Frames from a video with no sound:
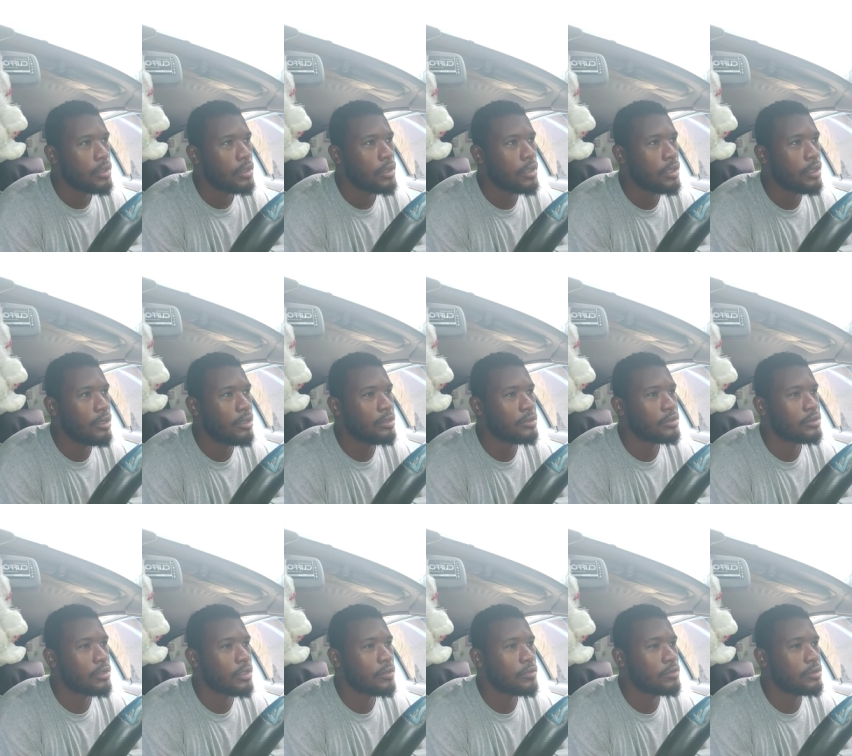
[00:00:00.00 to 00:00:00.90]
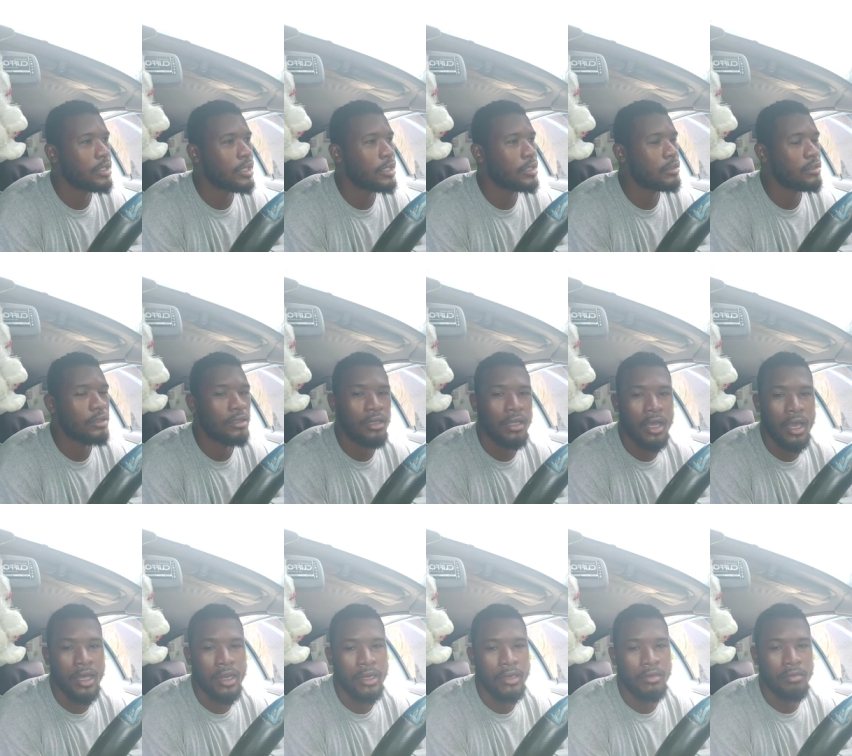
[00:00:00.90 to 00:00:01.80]
uh, so they
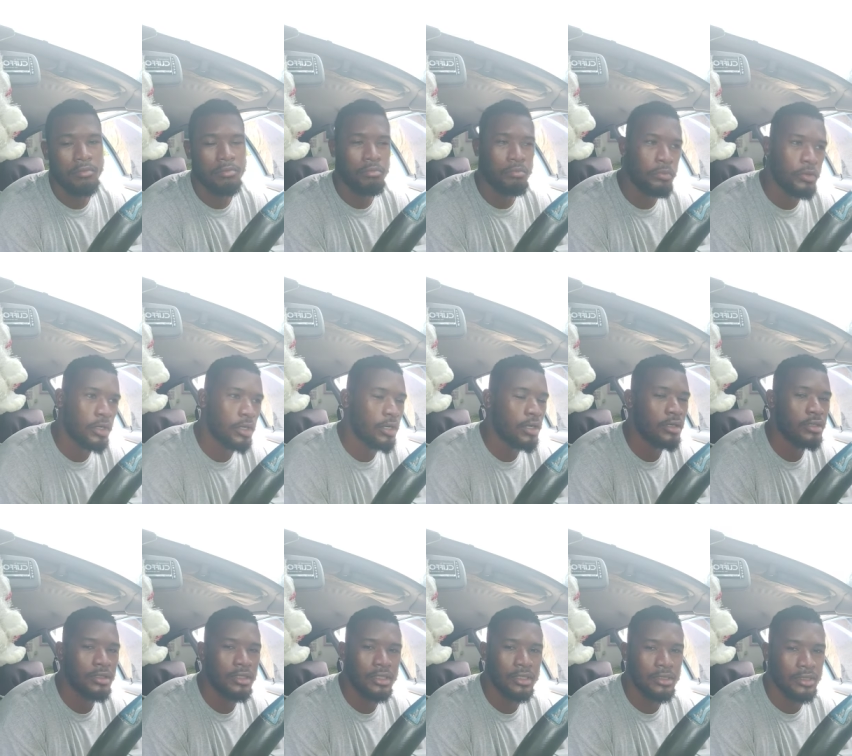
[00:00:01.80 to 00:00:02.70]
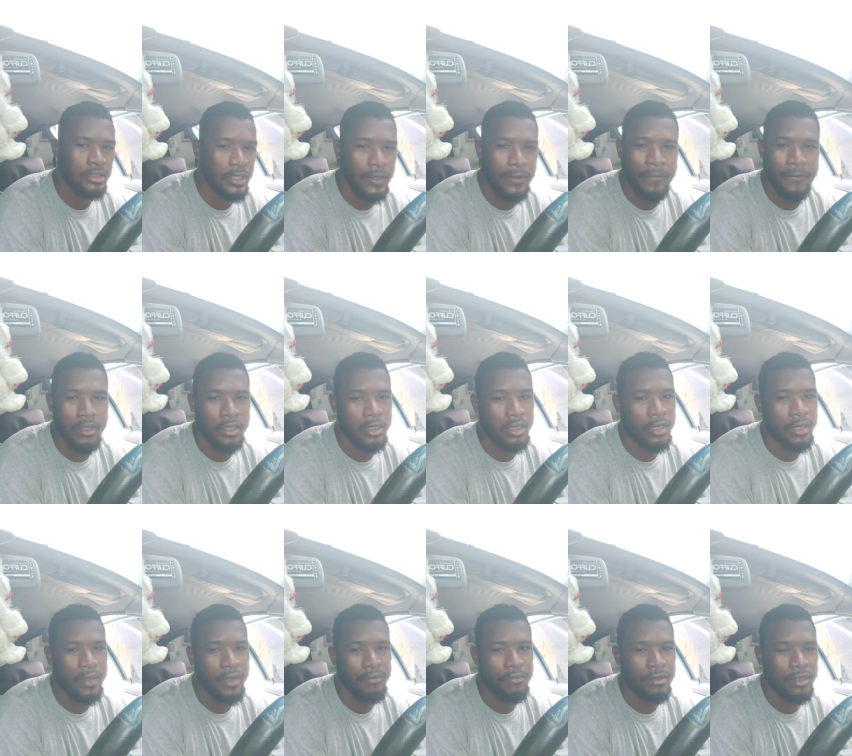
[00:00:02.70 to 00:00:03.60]
cut it put it on and yeah and
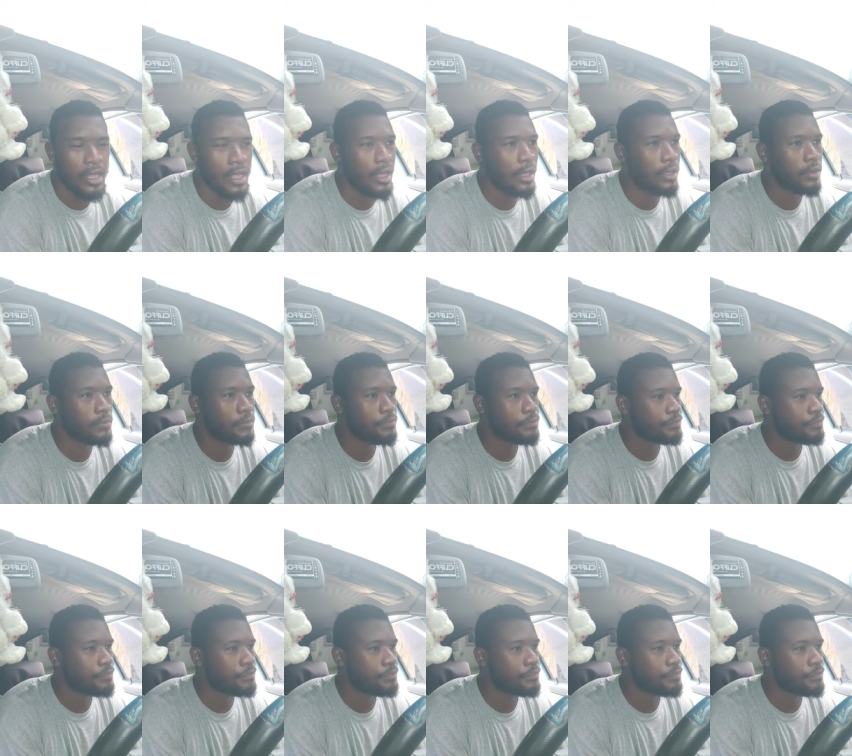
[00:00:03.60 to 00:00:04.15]
then after that